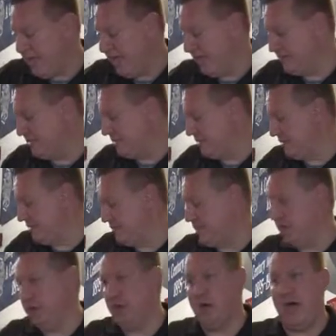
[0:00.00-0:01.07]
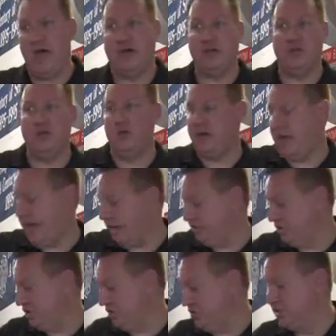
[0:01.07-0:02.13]
it's how do
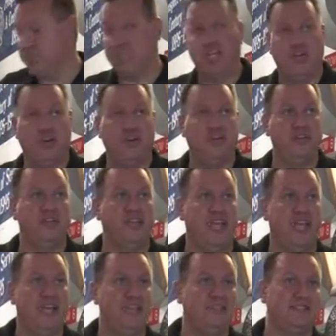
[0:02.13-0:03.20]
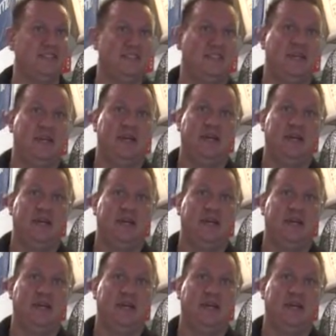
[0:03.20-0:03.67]
you secure this case